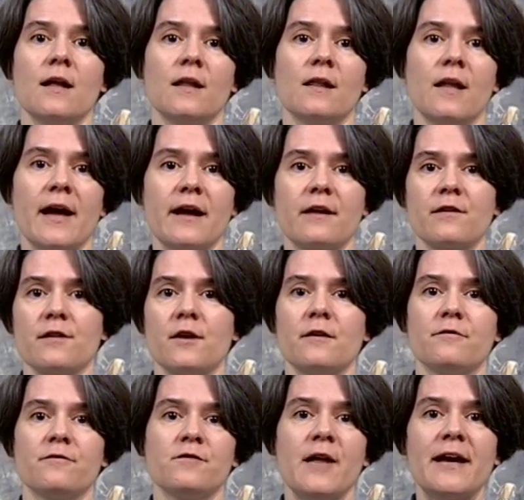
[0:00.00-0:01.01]
like
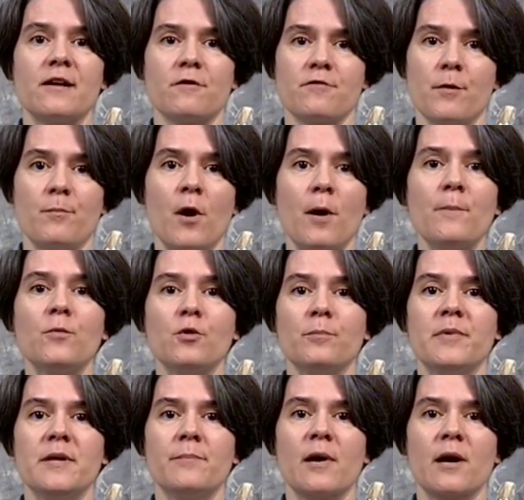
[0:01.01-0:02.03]
the Flight of the
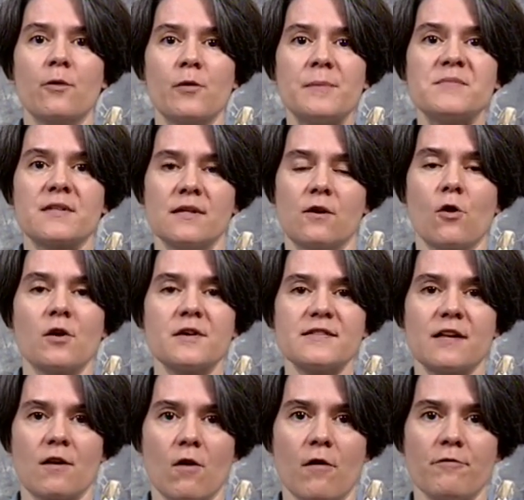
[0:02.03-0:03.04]
Bumblebee by
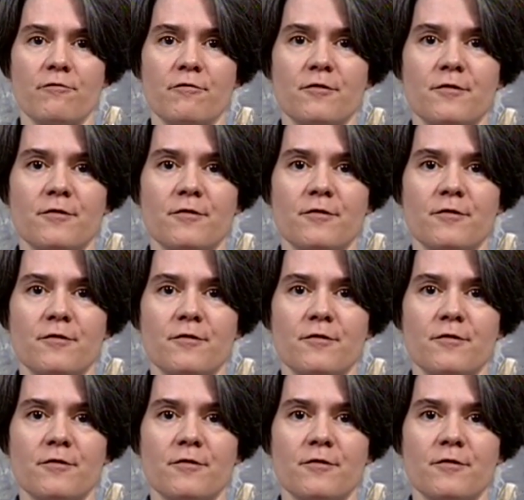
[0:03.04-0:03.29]
Rimsky-Korsakov.